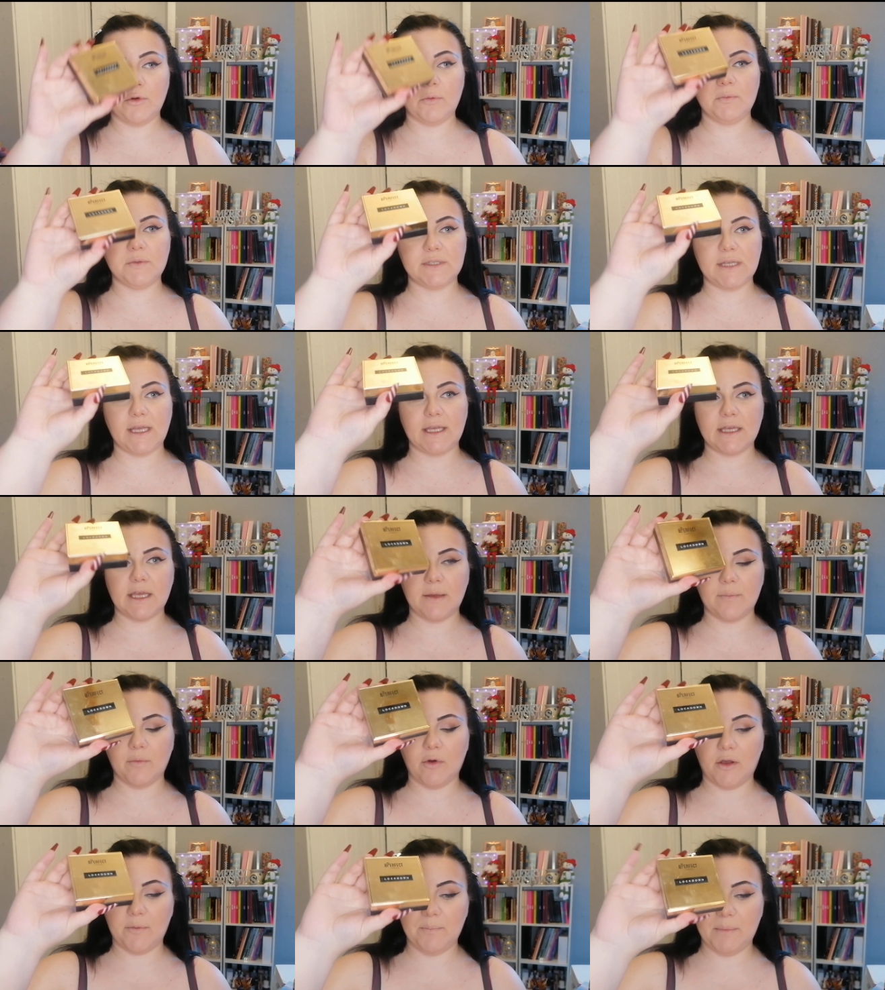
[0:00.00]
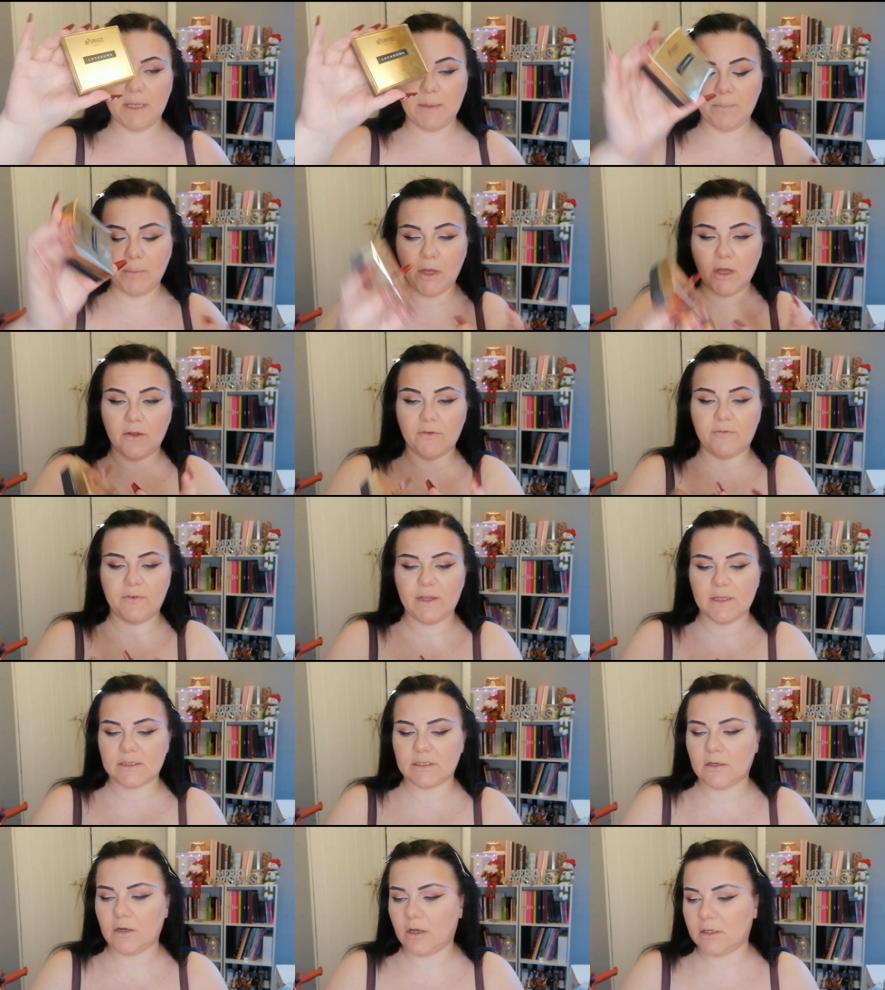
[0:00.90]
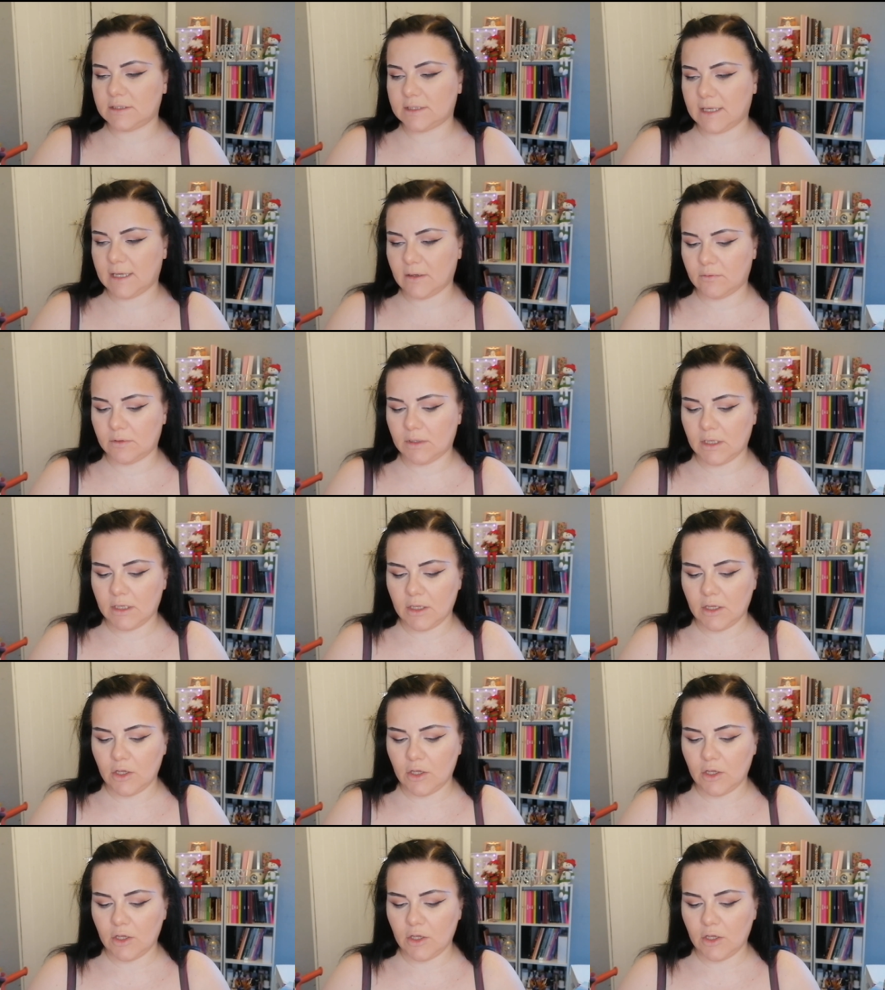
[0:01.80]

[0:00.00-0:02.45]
I'm taking my Bperfect Lockdown